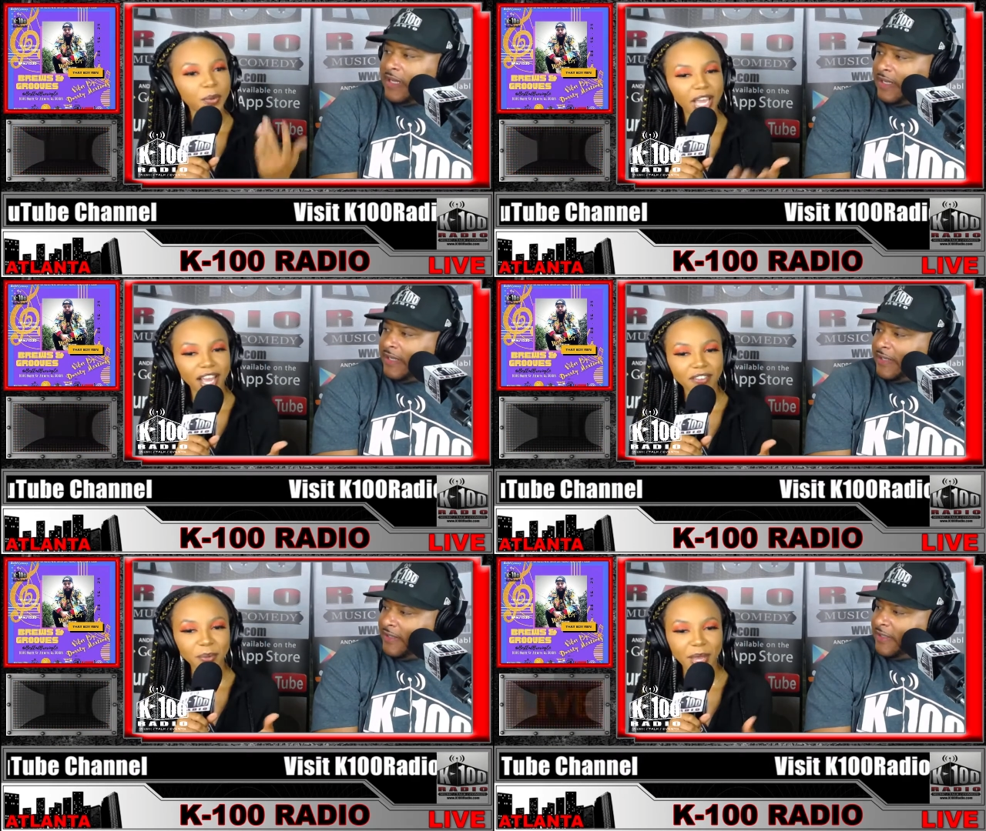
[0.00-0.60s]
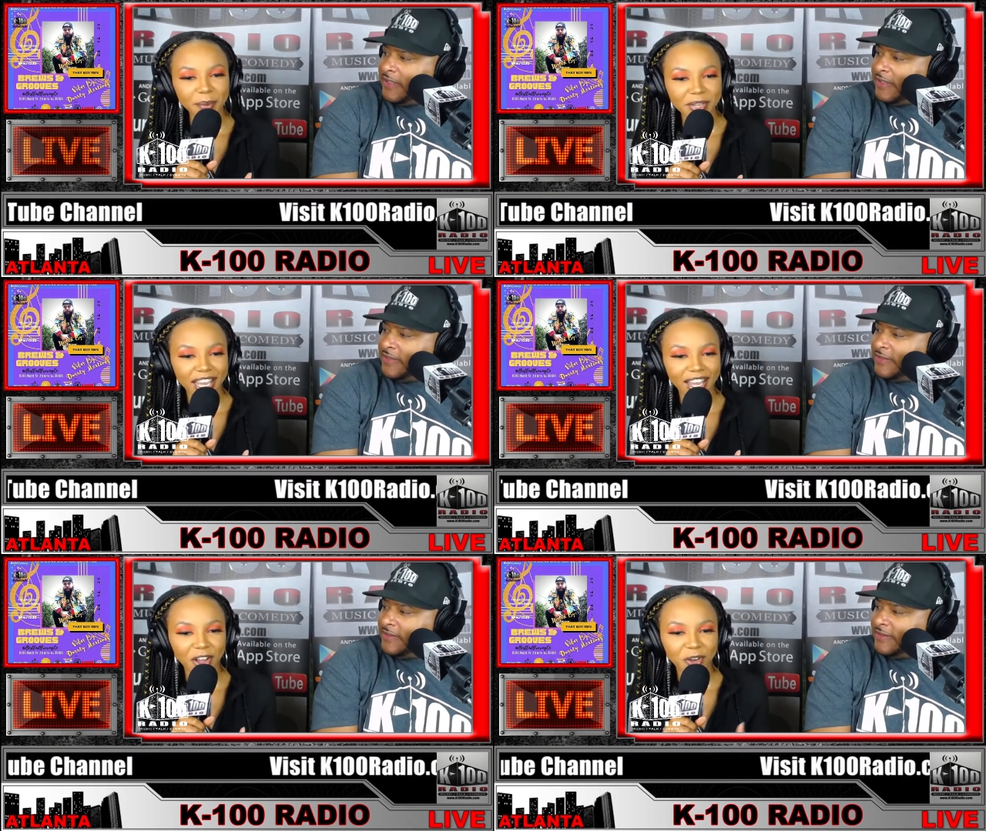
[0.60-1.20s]
Speaker 1: we have DaBaby
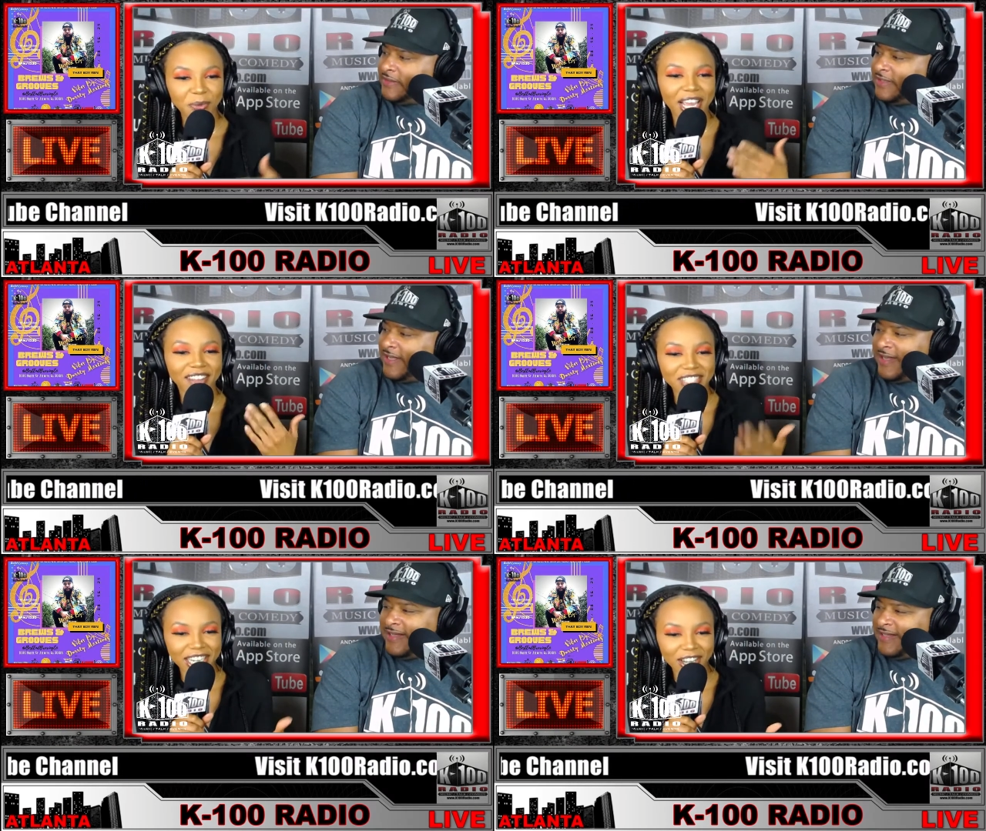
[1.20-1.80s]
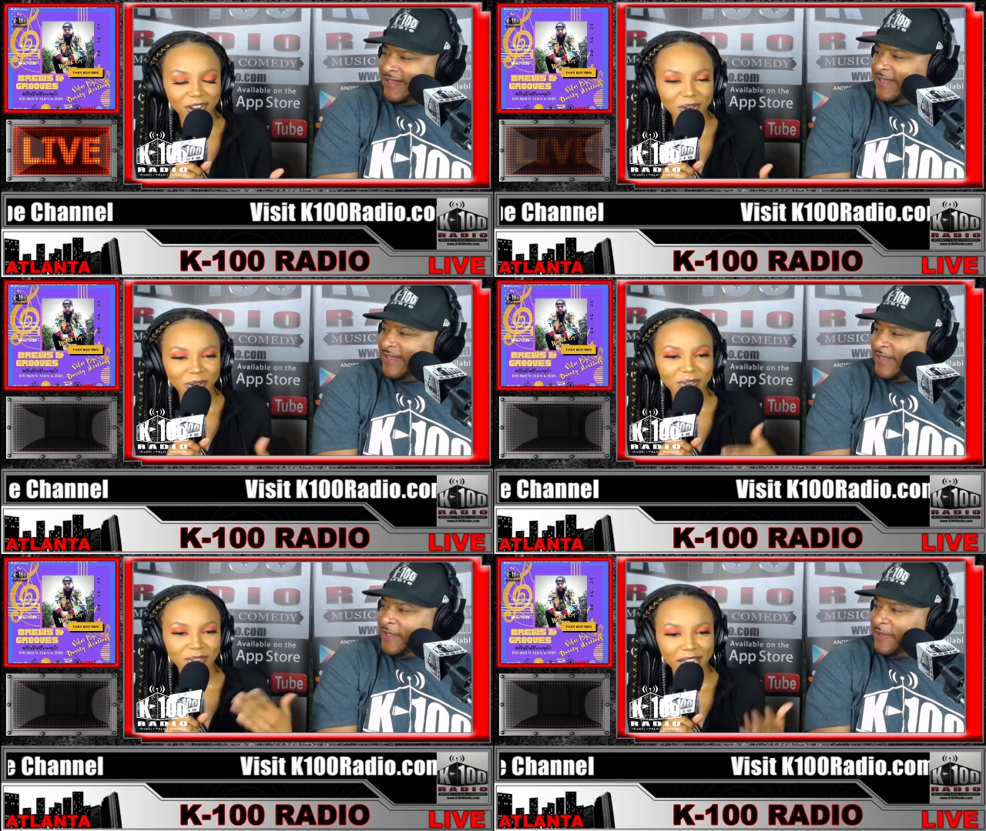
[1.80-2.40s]
now, we have J
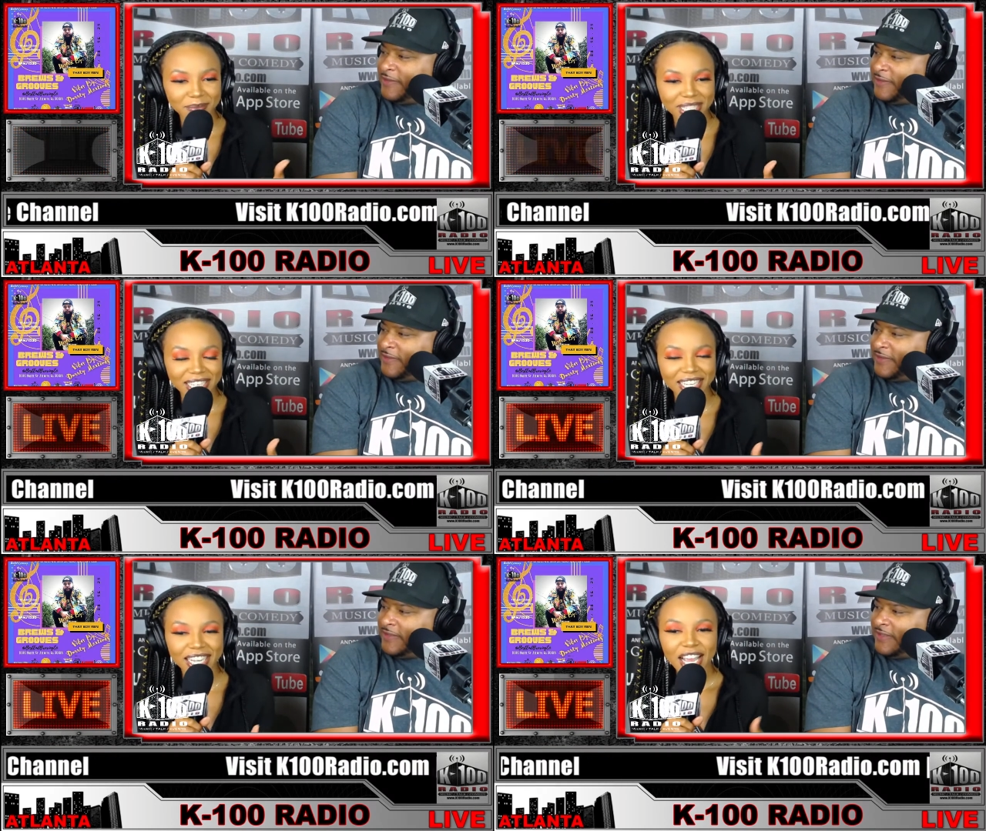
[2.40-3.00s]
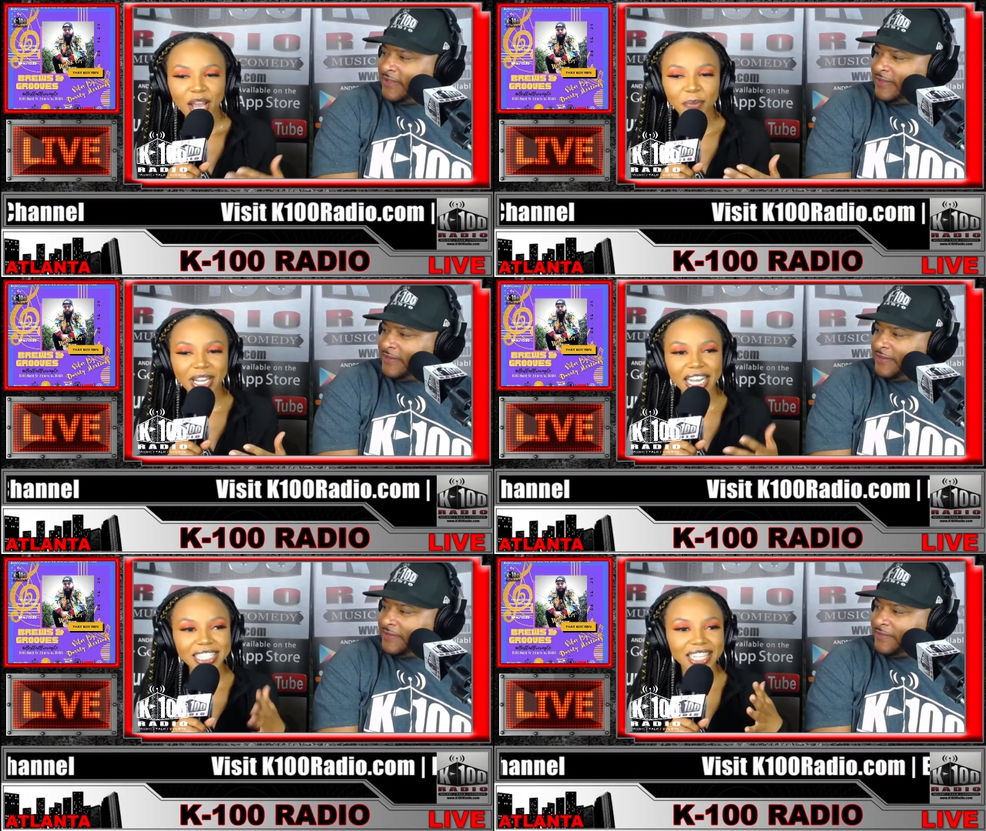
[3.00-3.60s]
Cole and Rapsody,
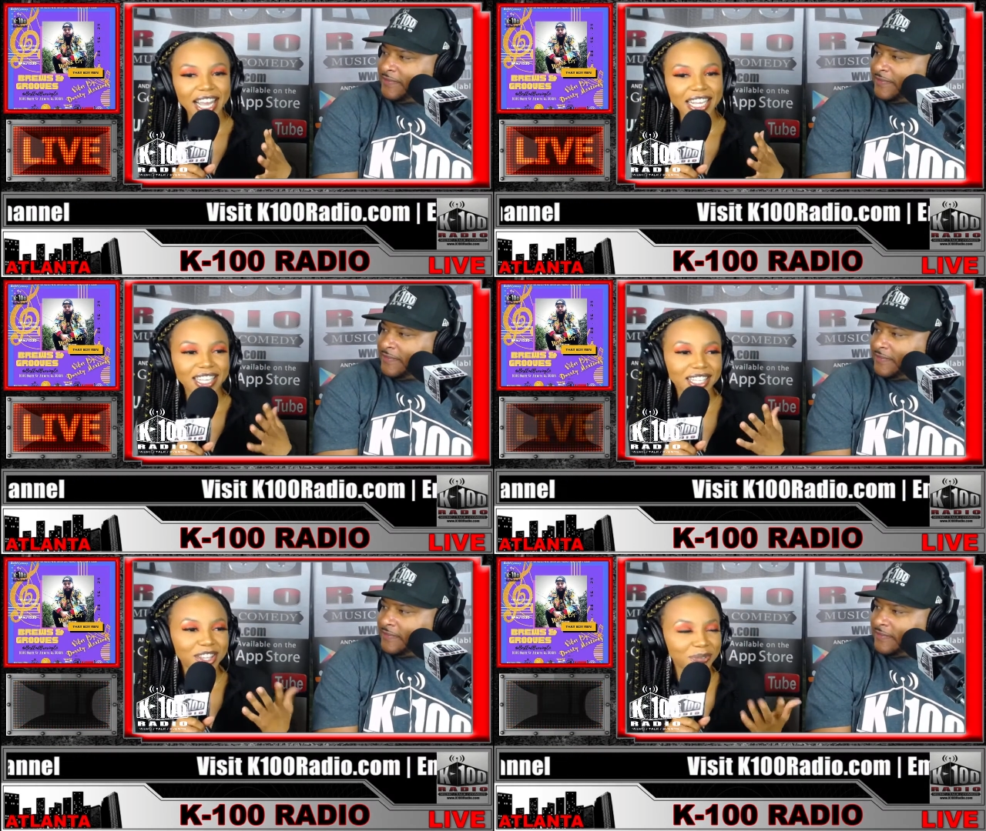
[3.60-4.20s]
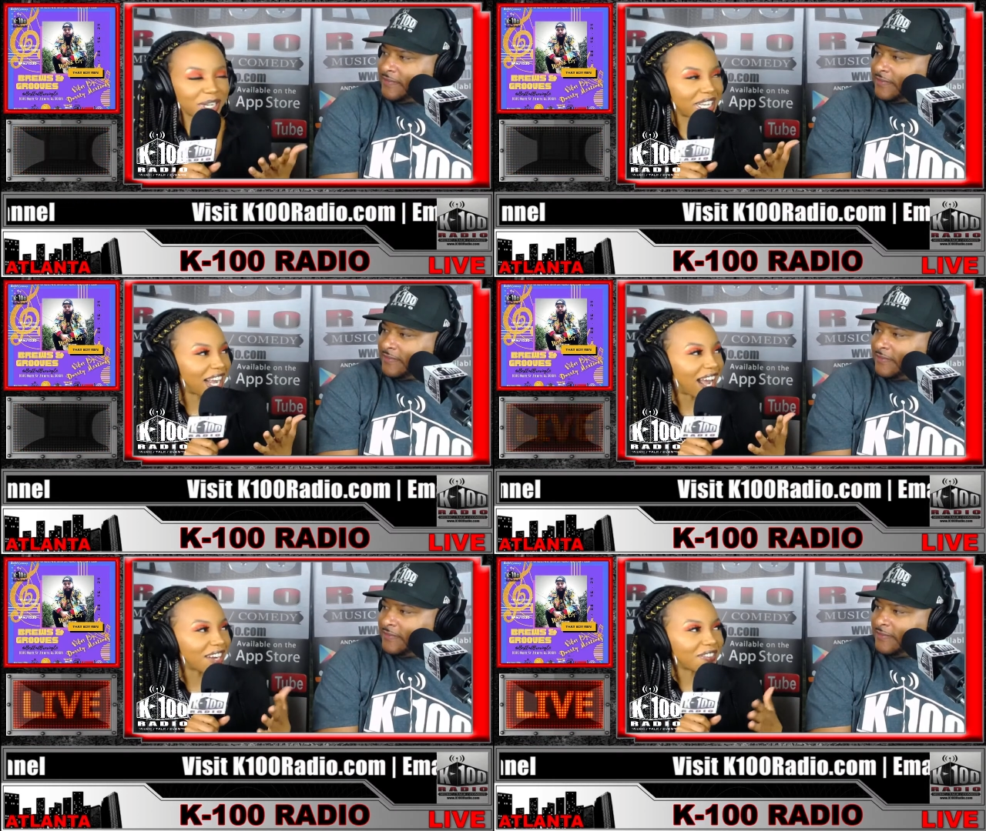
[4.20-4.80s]
but that's like
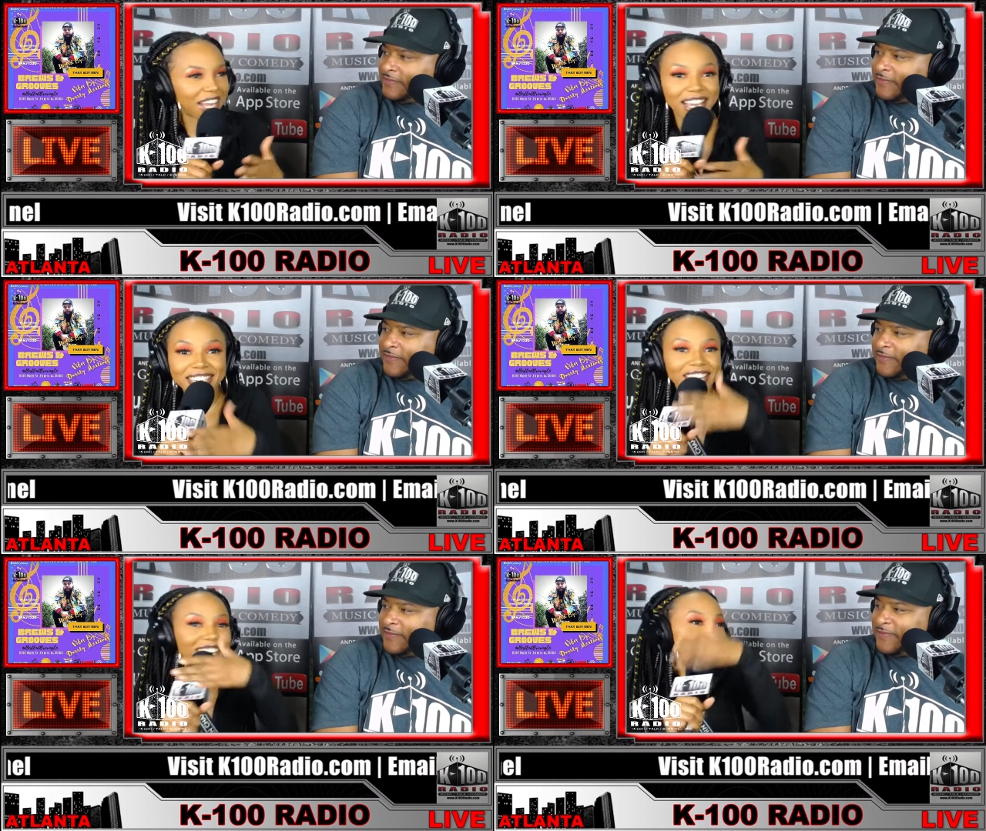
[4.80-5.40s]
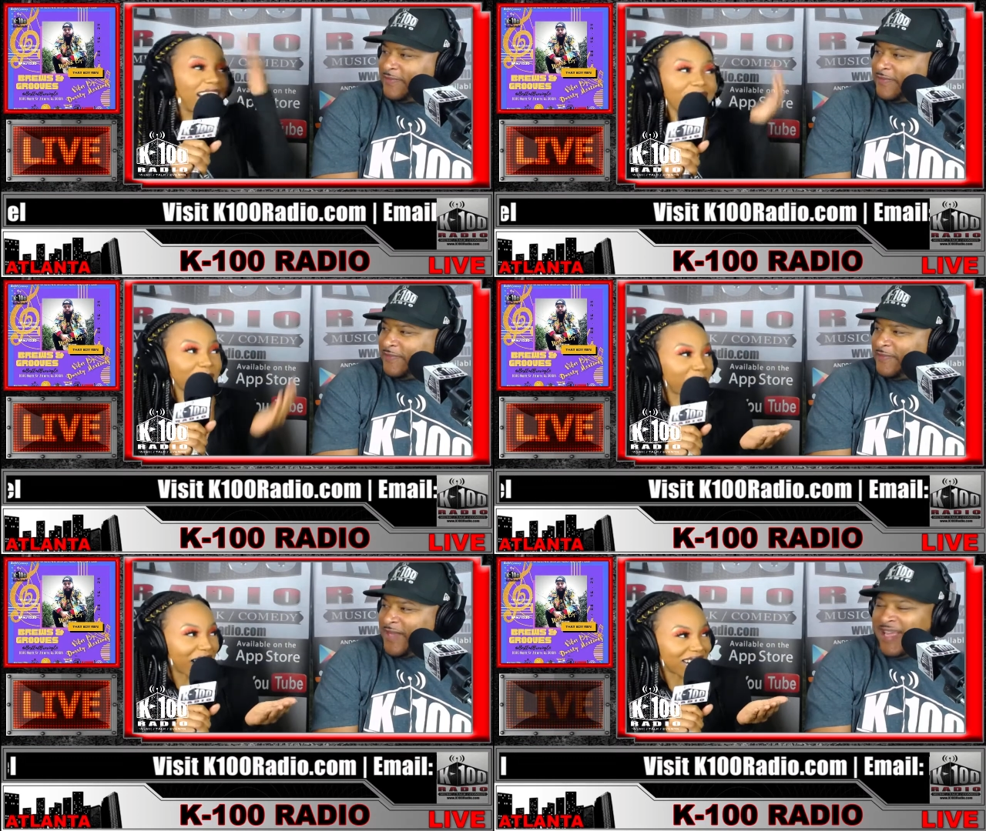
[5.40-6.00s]
three out of like Atlanta got everybody.